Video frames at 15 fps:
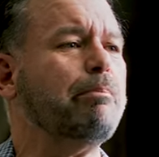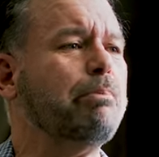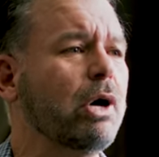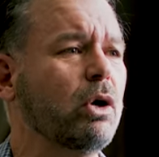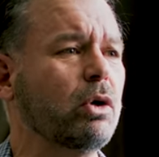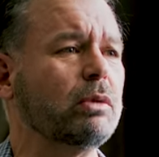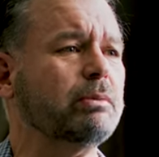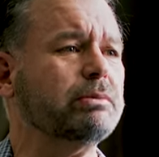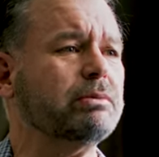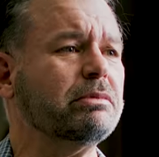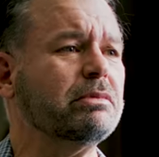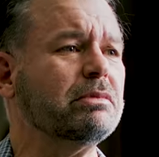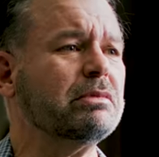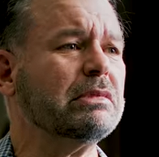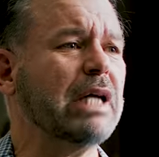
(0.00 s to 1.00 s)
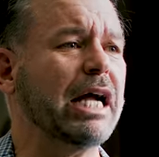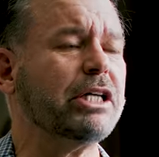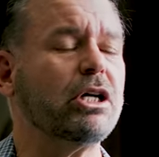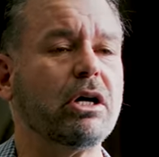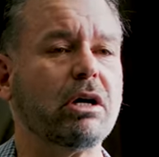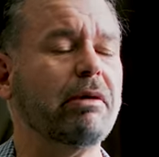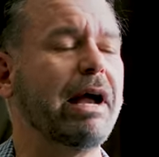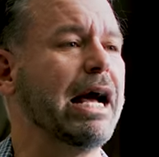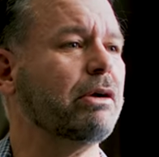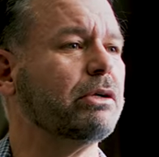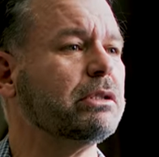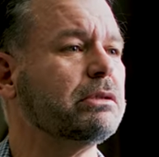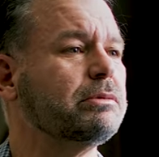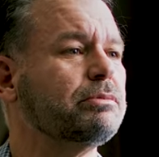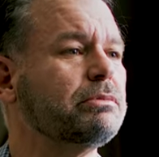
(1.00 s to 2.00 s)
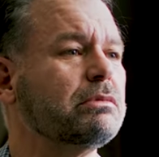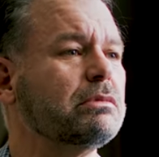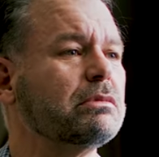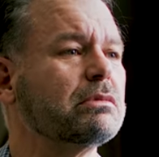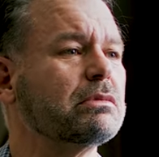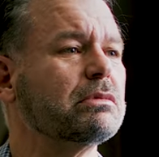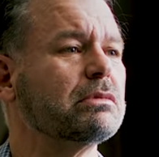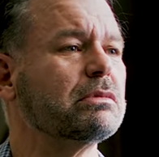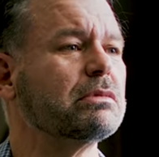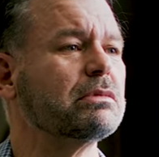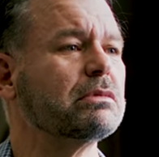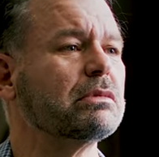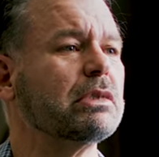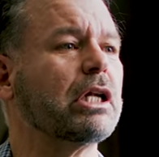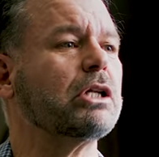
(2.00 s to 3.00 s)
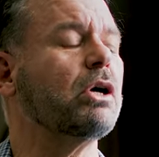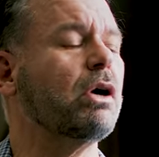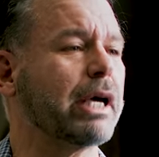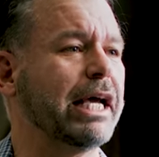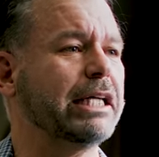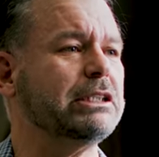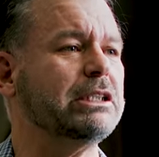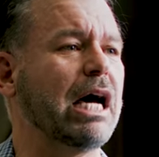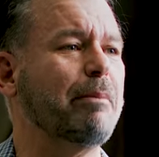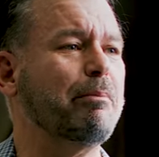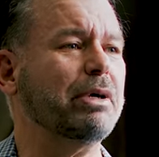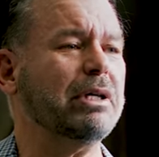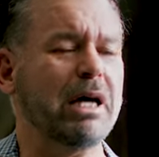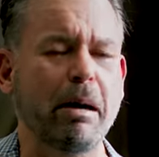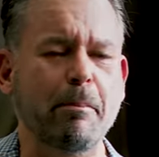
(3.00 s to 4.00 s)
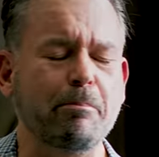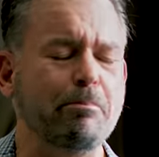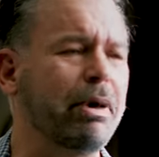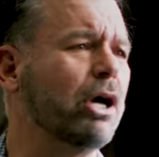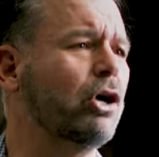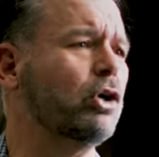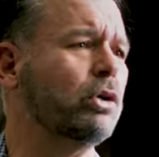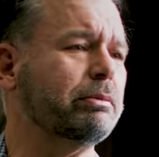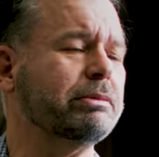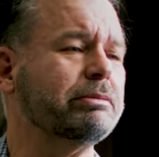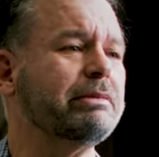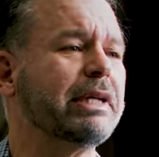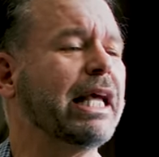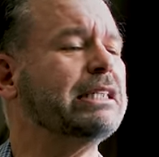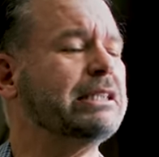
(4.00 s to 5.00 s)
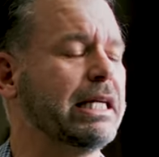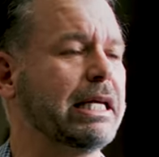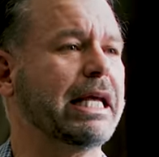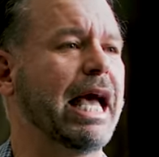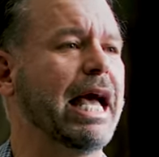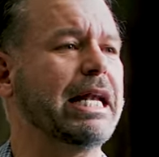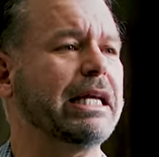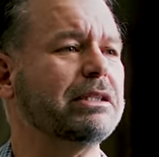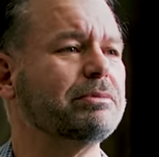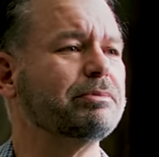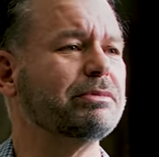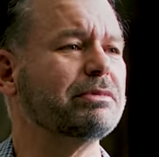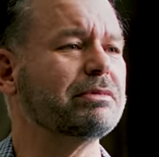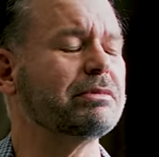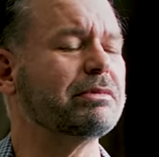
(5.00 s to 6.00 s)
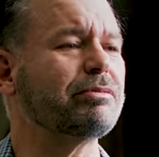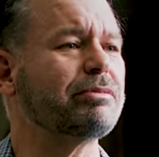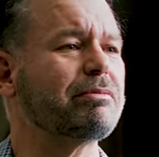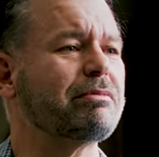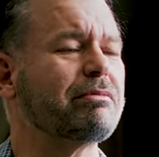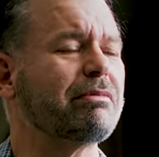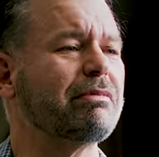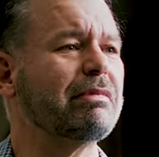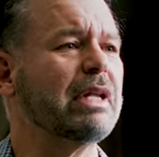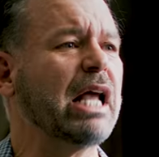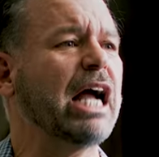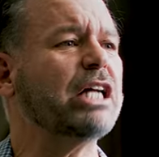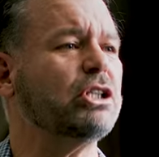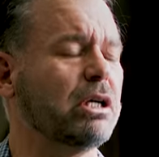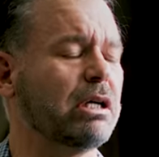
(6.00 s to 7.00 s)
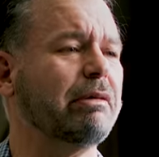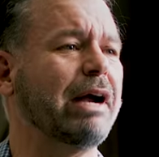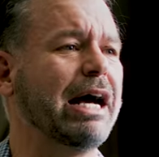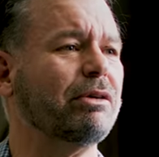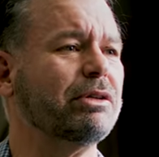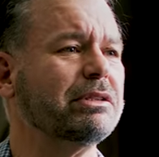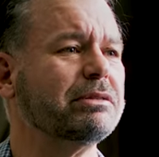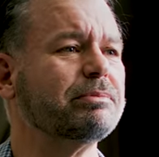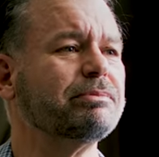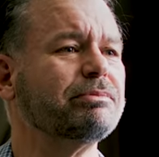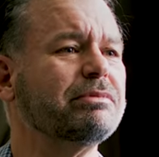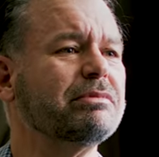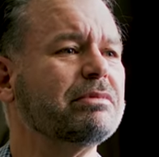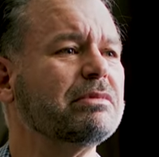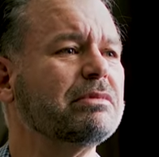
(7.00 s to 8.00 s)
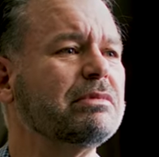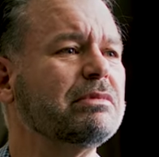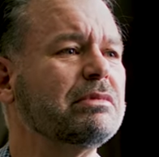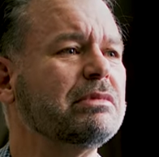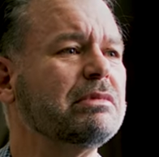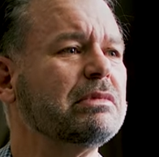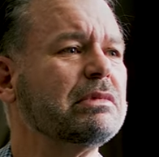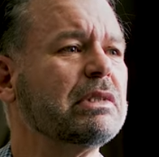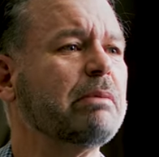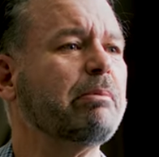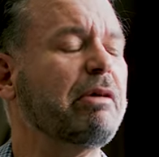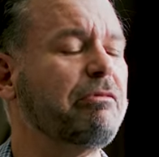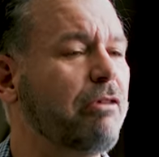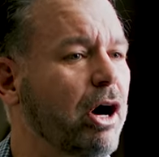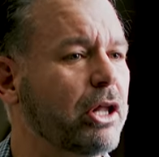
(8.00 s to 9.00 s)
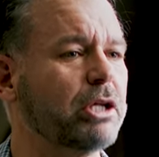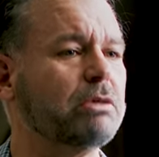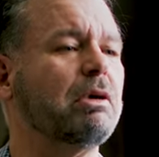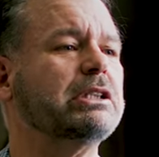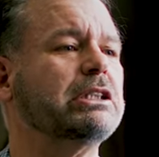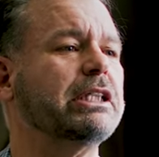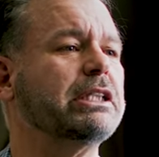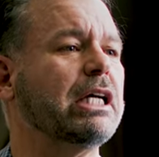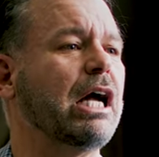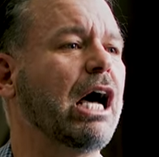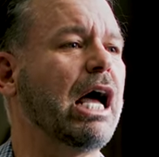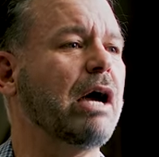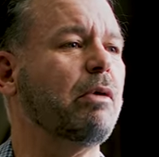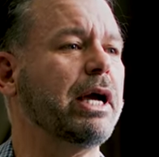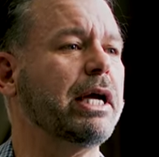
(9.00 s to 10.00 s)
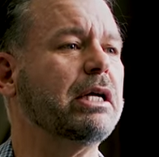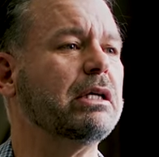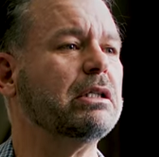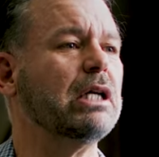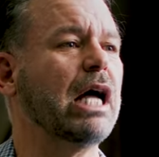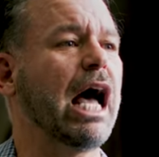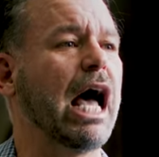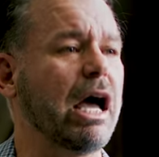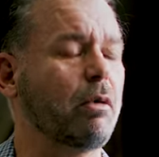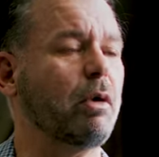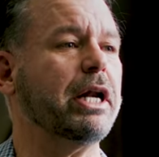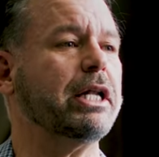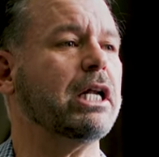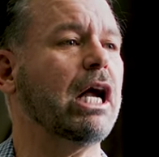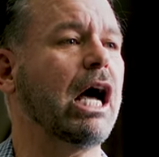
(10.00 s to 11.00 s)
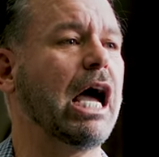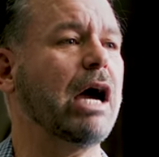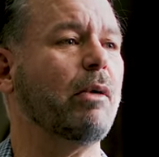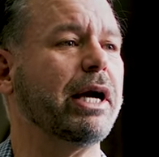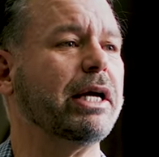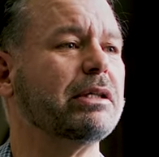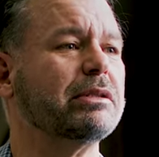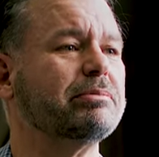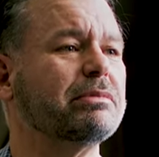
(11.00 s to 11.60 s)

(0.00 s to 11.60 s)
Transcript: Boom! I turn around. The dog gets up. Boom! Gets hit again. I turn around. My father runs into the highway. I run into the highway.